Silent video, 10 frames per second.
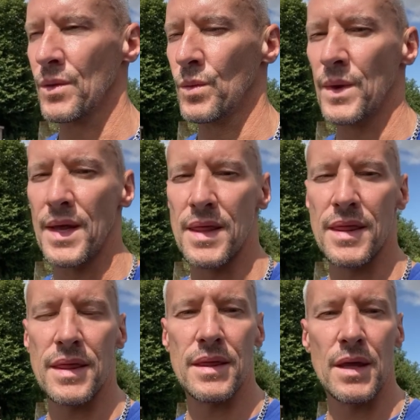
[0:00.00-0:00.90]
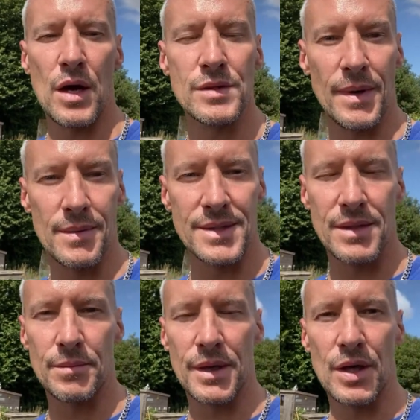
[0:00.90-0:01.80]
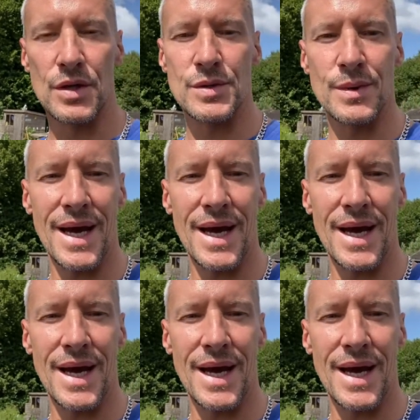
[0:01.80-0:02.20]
with the hose pipe still, because we